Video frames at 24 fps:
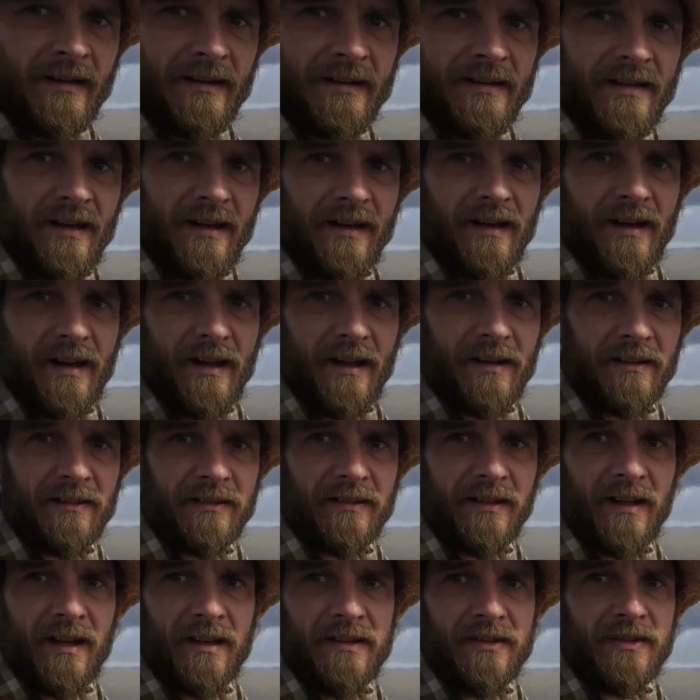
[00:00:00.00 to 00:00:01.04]
Take you
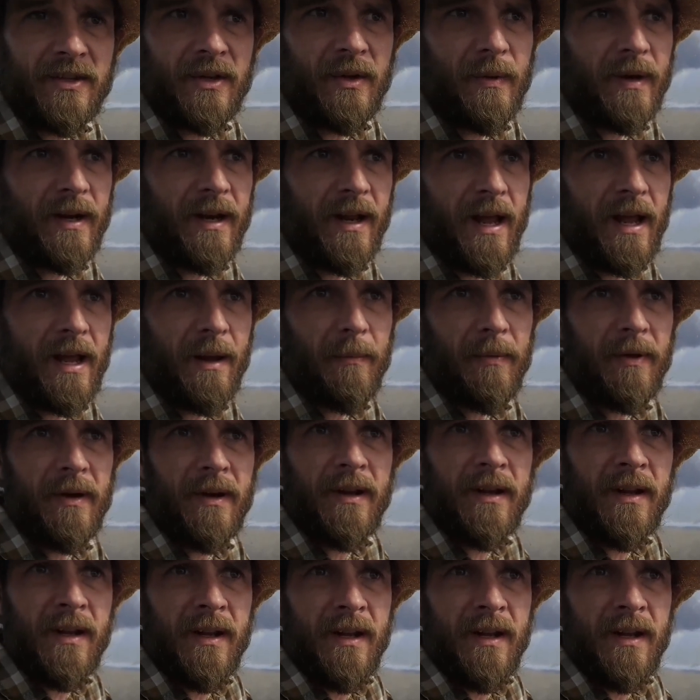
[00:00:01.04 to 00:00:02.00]
outside and show what happened.